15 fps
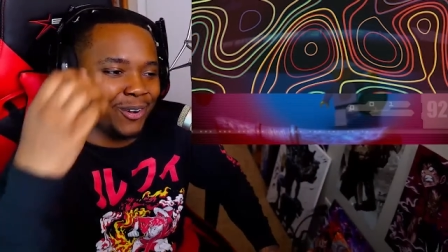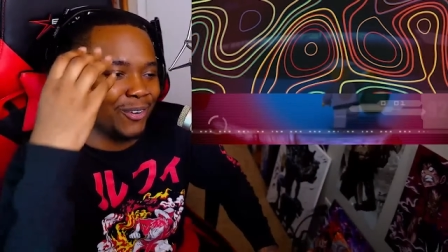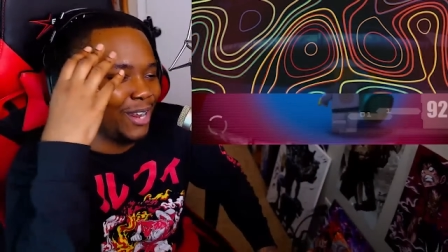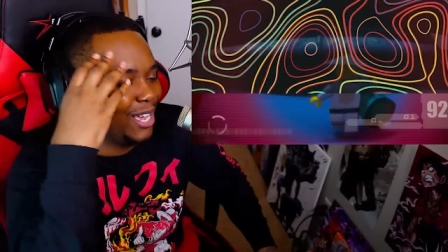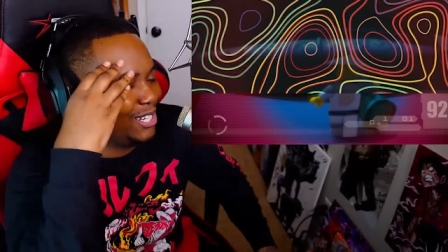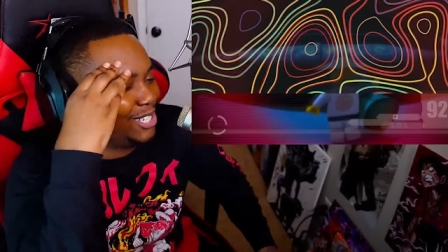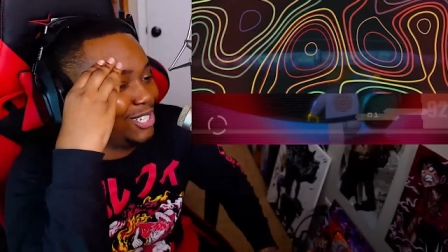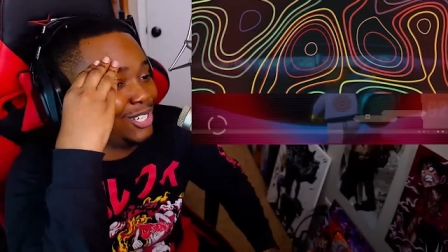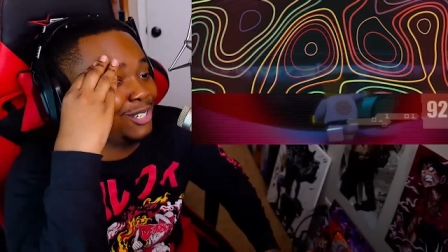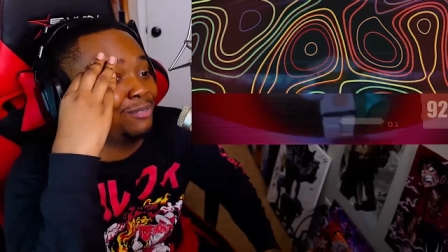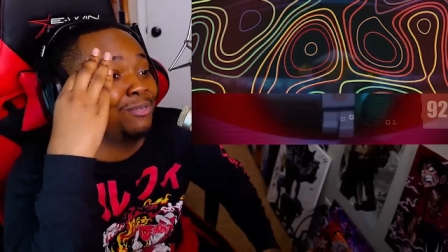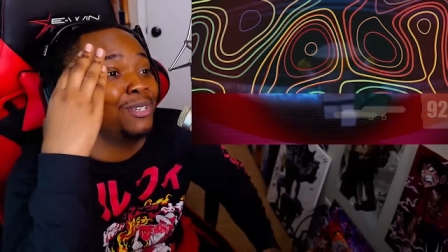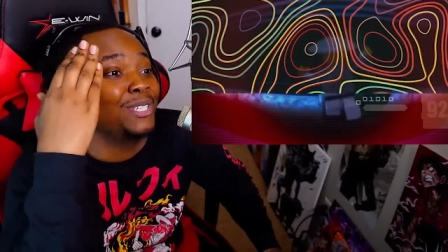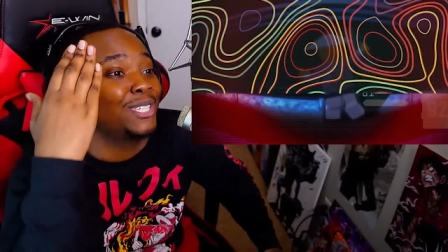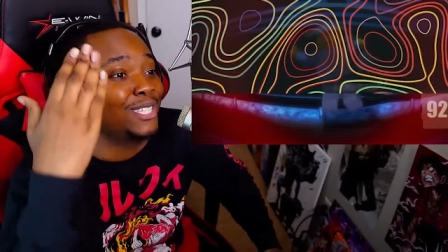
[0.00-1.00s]
That shit
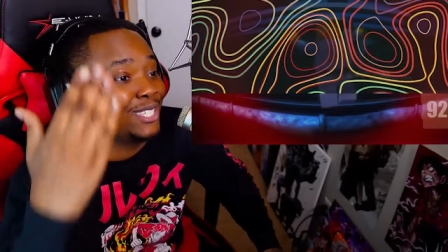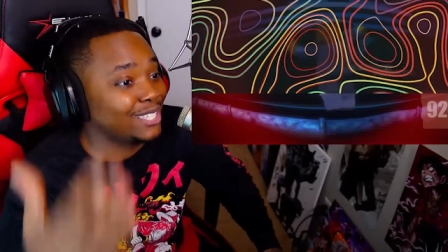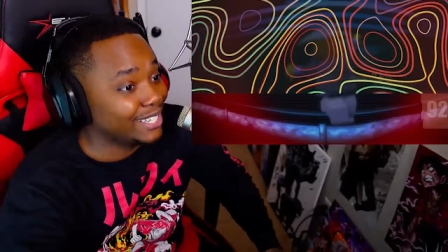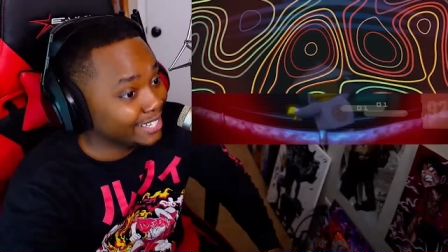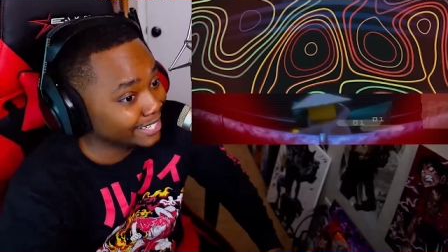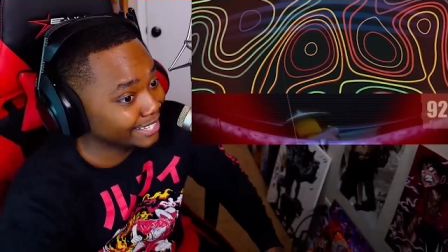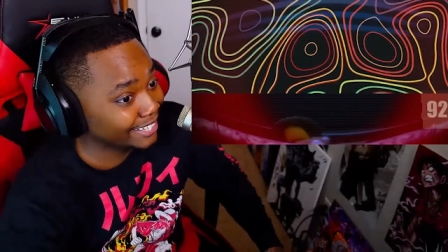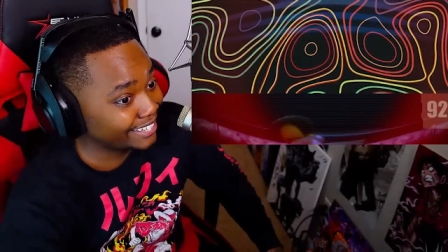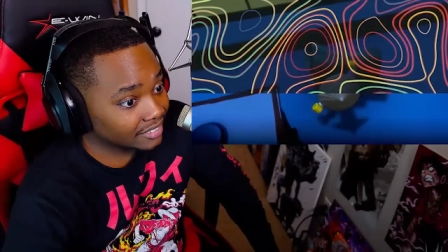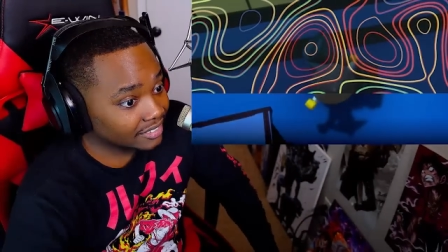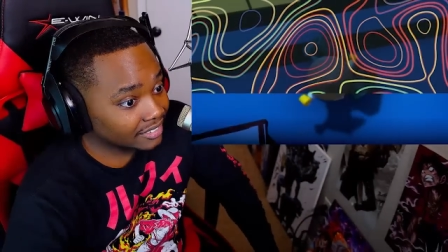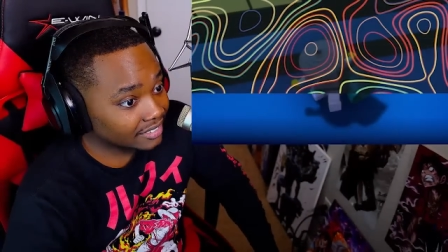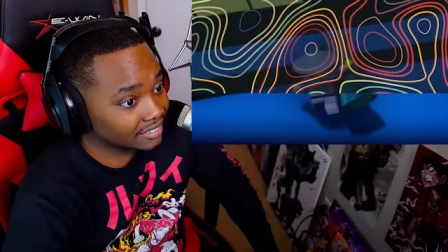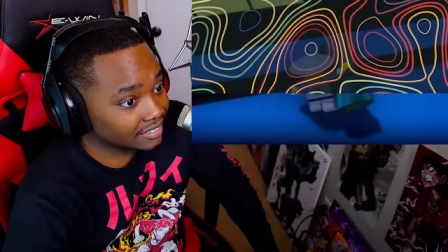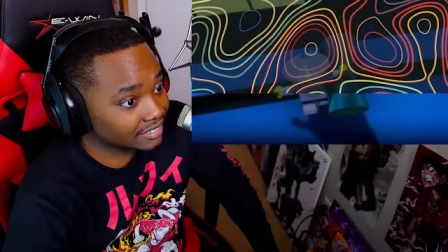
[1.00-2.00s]
was sick.
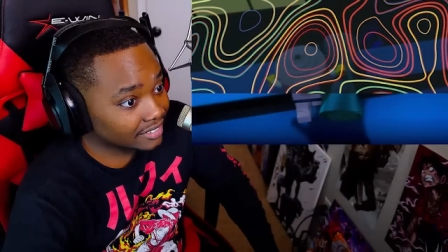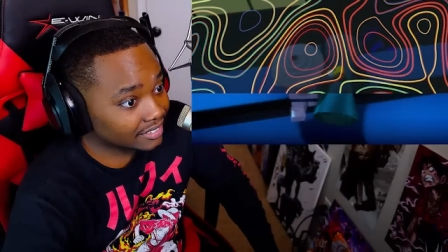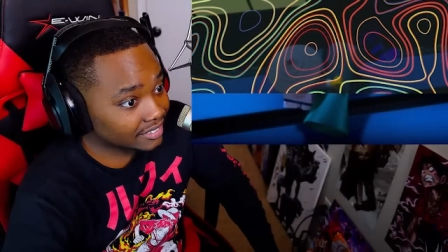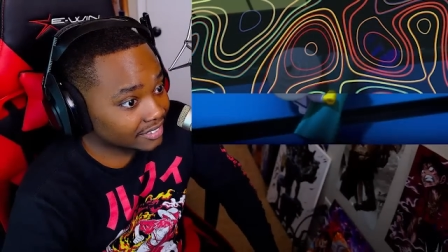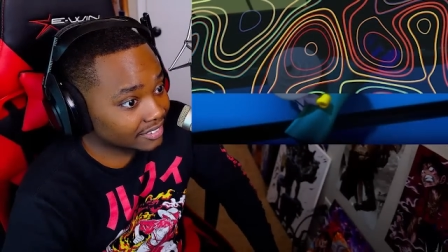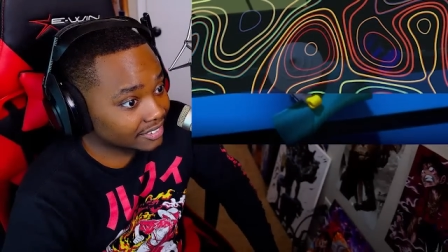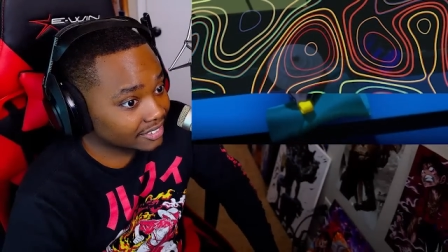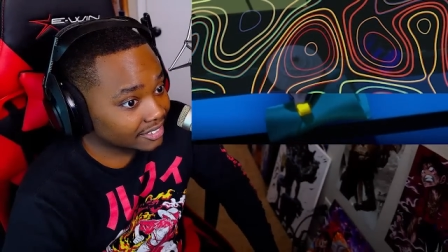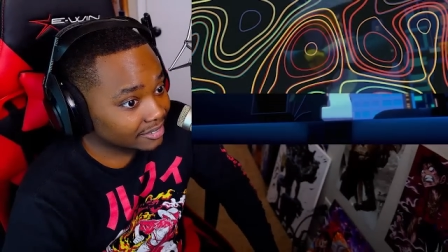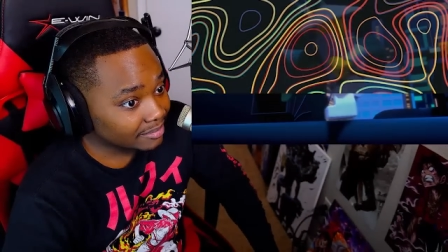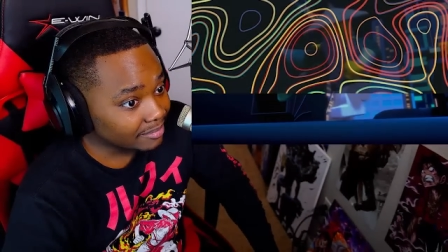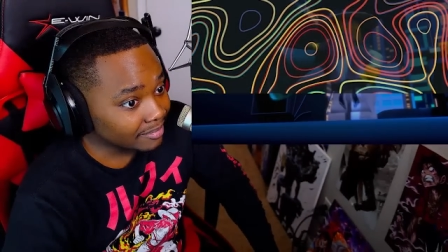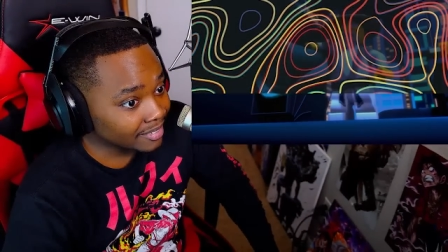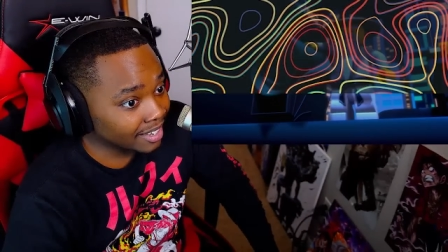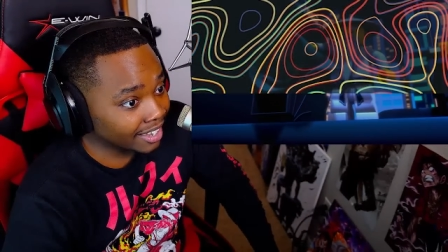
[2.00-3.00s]

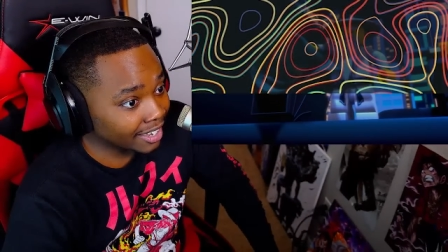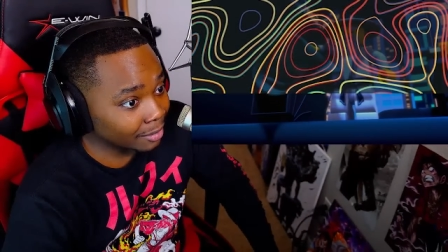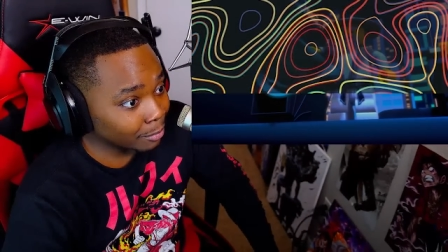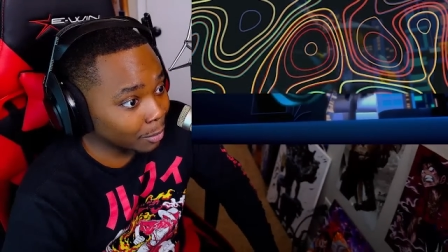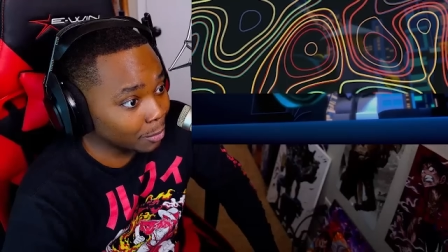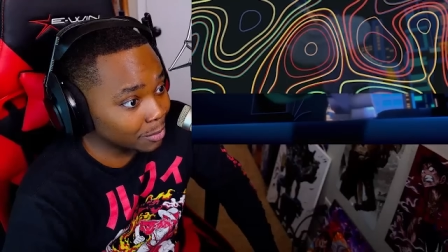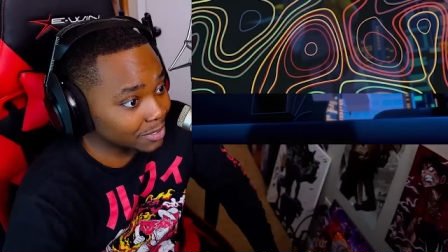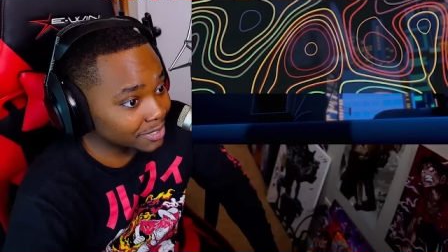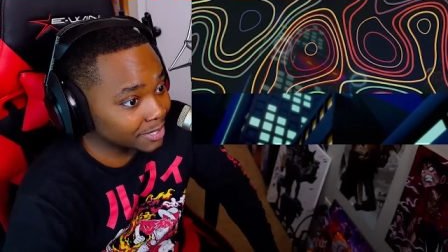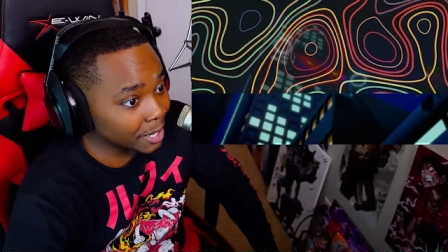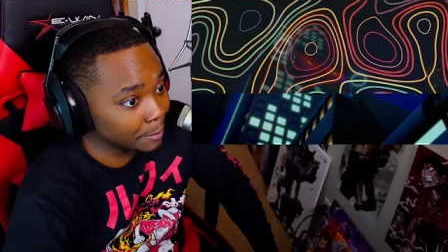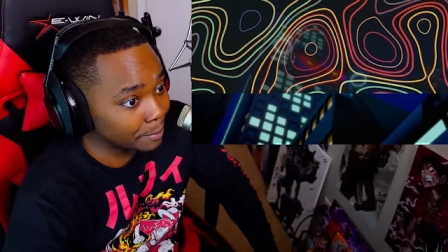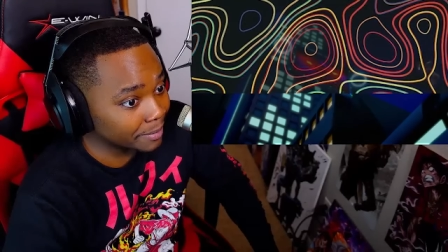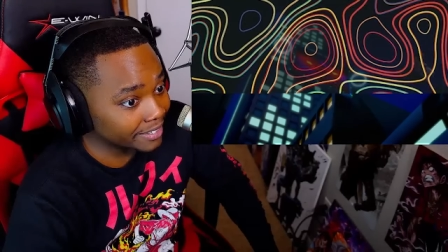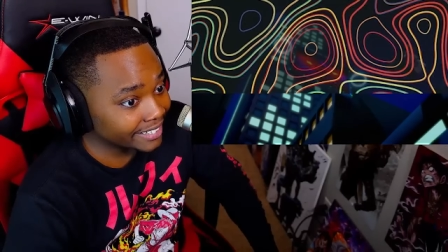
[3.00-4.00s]
Hey, Woo is
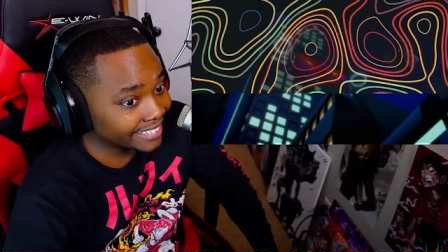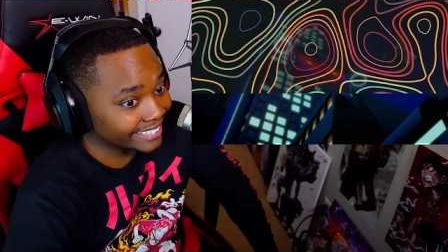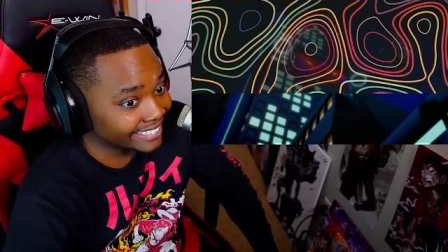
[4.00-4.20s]
dipping.